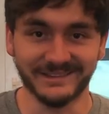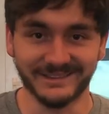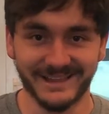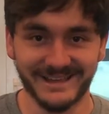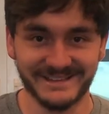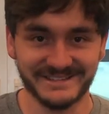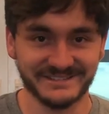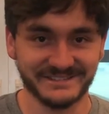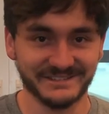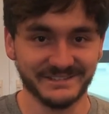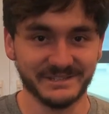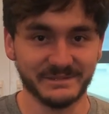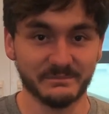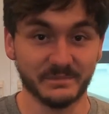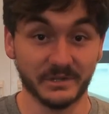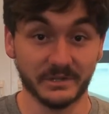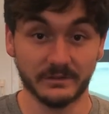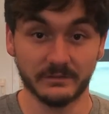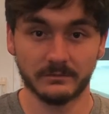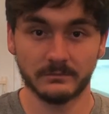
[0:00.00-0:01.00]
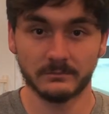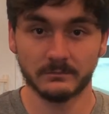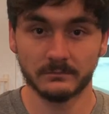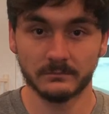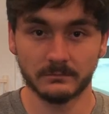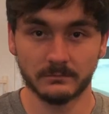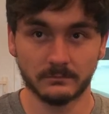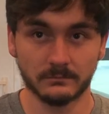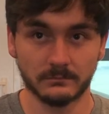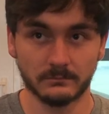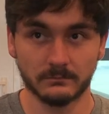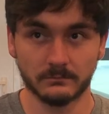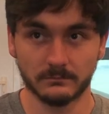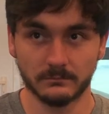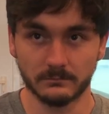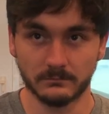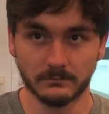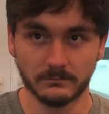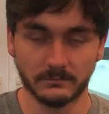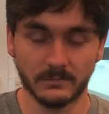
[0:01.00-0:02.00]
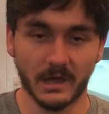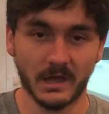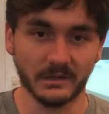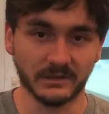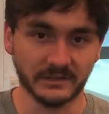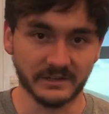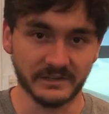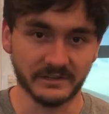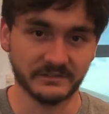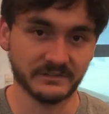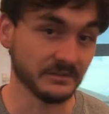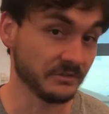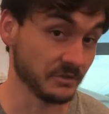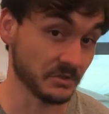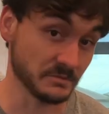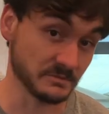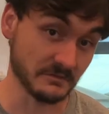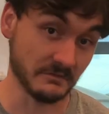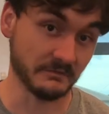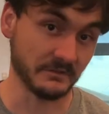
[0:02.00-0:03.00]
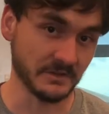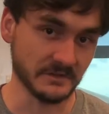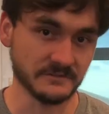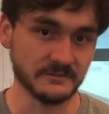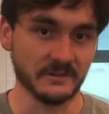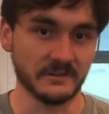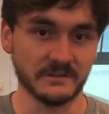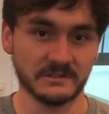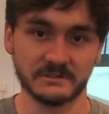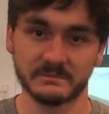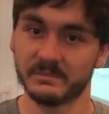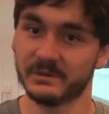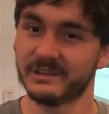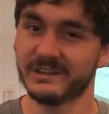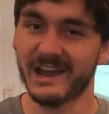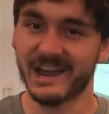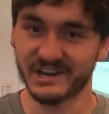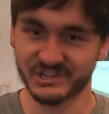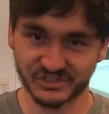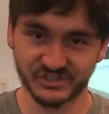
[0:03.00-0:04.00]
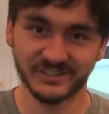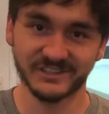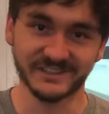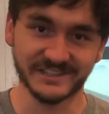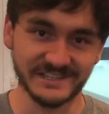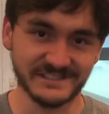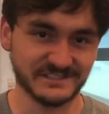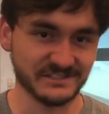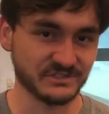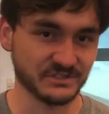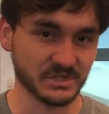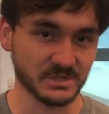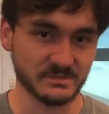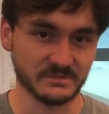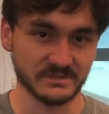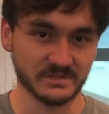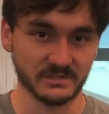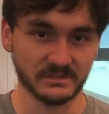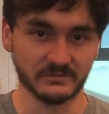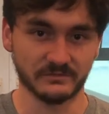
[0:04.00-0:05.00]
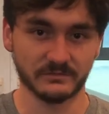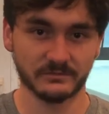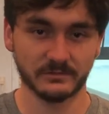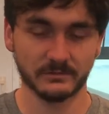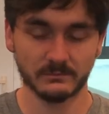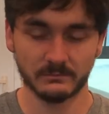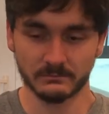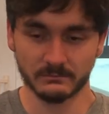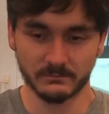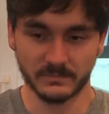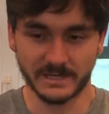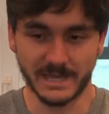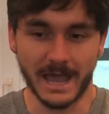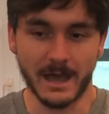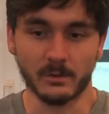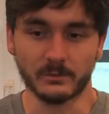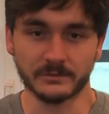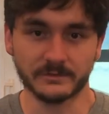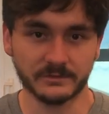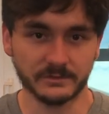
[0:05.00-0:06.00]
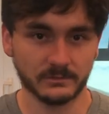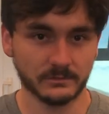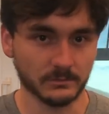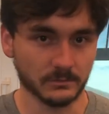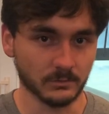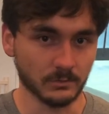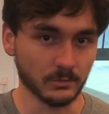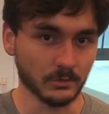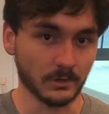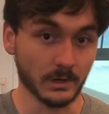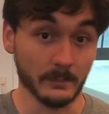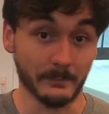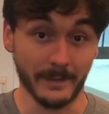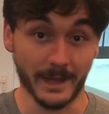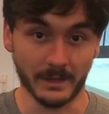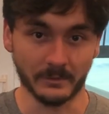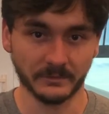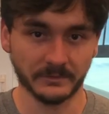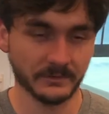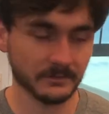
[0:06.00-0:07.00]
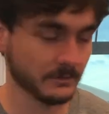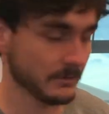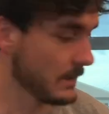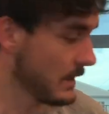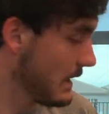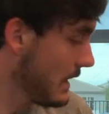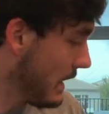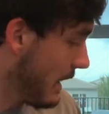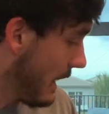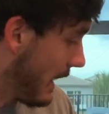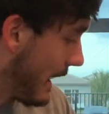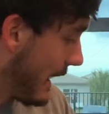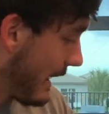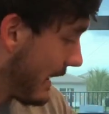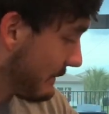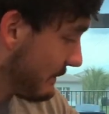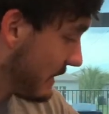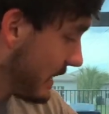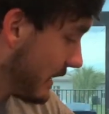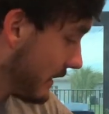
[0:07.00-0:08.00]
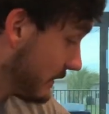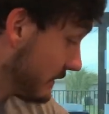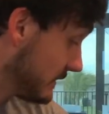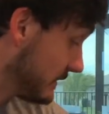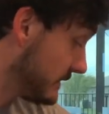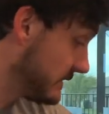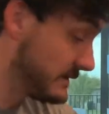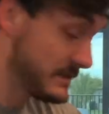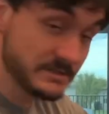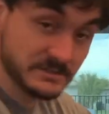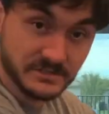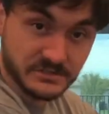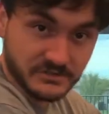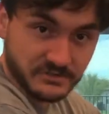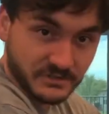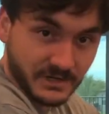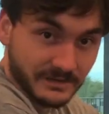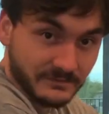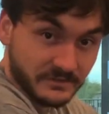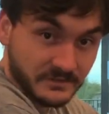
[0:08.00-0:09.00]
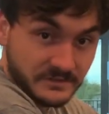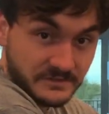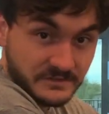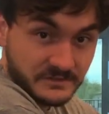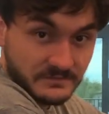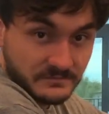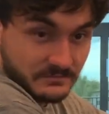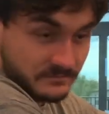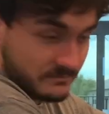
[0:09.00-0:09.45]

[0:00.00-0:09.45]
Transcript: lastly, but not least in terms of distance, but actually least in terms of count or amount, I have my distance drivers,